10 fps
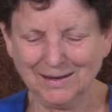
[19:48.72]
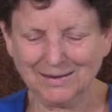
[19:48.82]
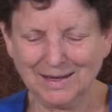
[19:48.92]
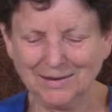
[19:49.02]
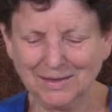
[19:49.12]

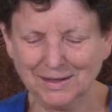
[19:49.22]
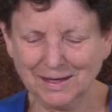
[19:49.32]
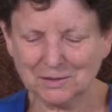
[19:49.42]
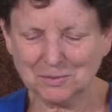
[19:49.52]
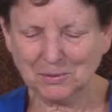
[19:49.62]
Now, the
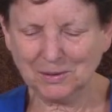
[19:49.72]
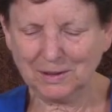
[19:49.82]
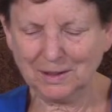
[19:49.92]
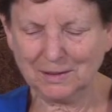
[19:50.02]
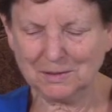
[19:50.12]
next
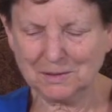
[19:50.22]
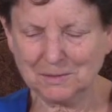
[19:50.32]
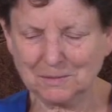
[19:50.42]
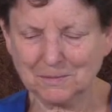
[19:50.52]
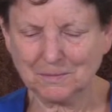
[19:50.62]
point is,
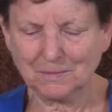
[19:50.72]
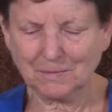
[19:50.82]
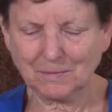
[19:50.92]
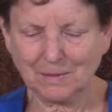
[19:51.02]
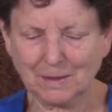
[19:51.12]

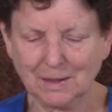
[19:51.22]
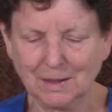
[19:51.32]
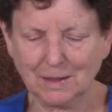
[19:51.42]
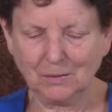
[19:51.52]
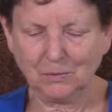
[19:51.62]

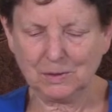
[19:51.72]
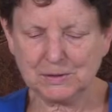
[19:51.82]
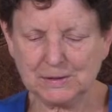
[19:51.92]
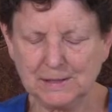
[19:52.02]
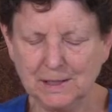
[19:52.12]
we
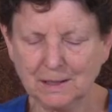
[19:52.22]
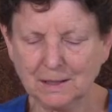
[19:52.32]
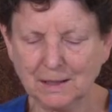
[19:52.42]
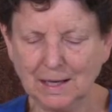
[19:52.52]
seek